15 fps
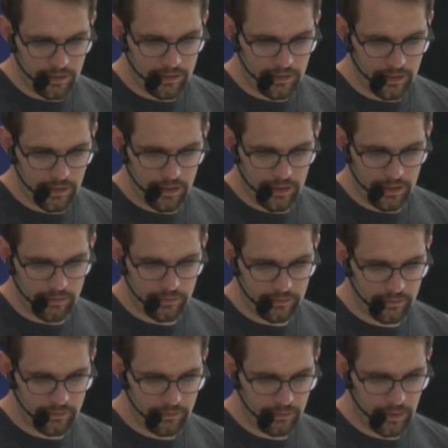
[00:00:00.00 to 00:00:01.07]

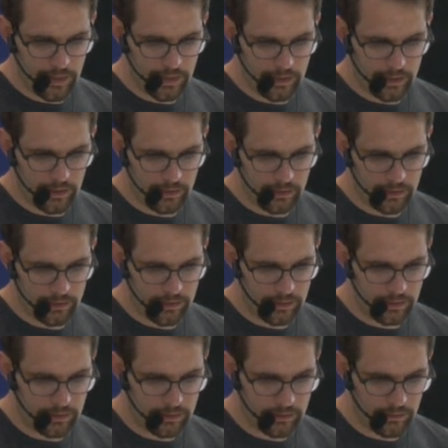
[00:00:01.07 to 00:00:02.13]
Why can I not
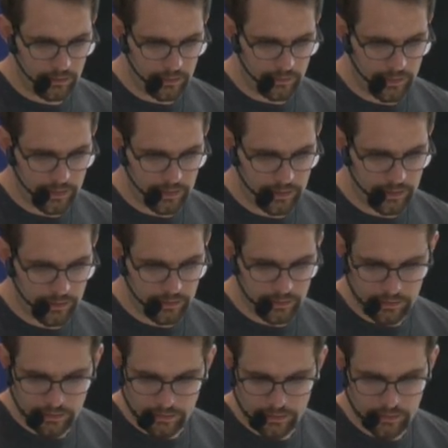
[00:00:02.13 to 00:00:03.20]
delete all of this?
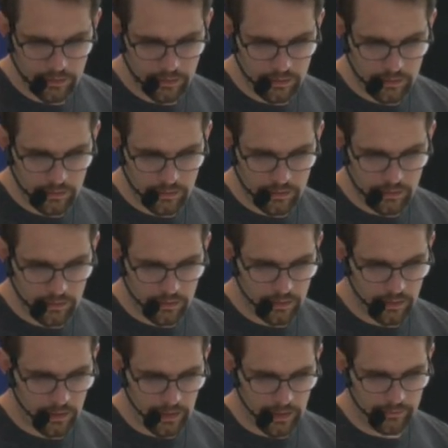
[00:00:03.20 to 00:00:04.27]

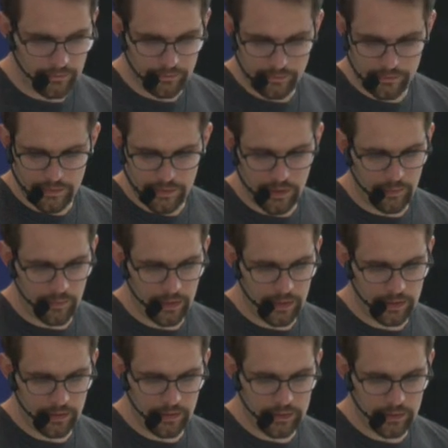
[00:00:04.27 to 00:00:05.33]
Okay, so I'm going
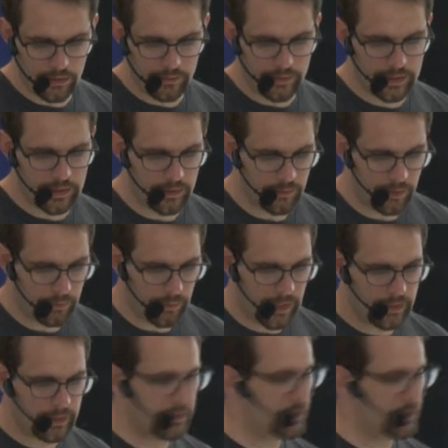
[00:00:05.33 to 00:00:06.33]
to delete all of this and rewrite it.